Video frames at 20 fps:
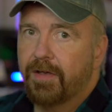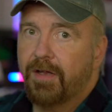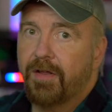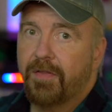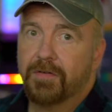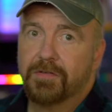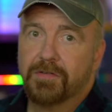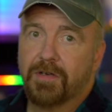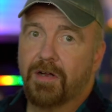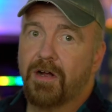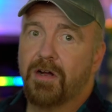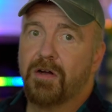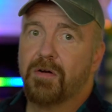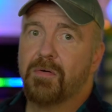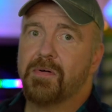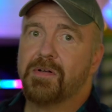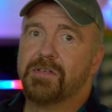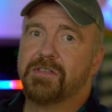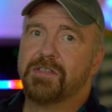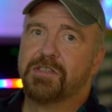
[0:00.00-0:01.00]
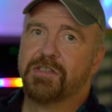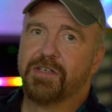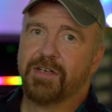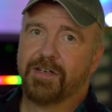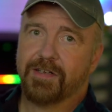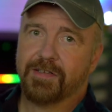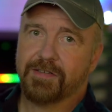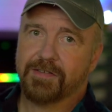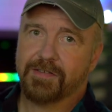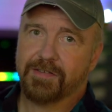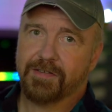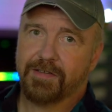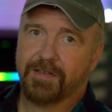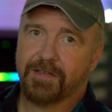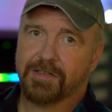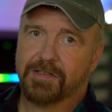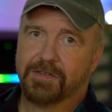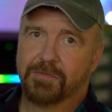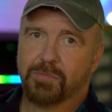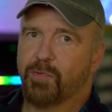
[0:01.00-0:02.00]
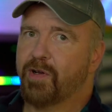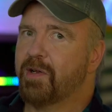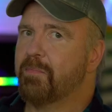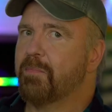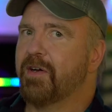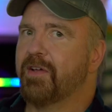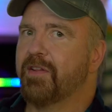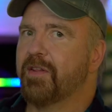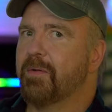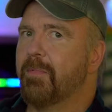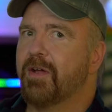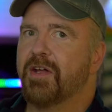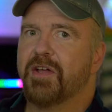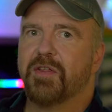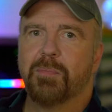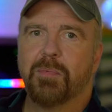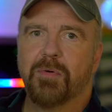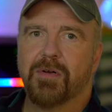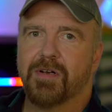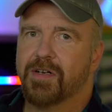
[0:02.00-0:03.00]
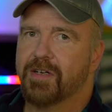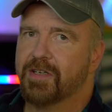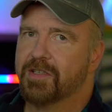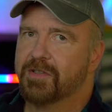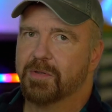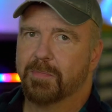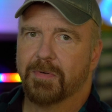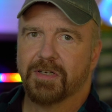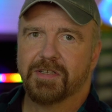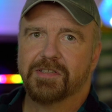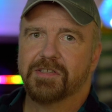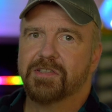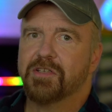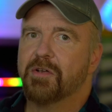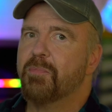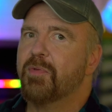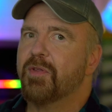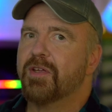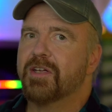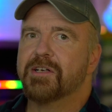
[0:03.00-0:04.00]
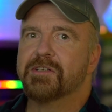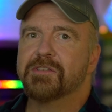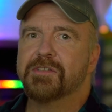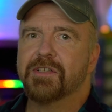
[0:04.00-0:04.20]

there's always a chance it's read by the math box or by something else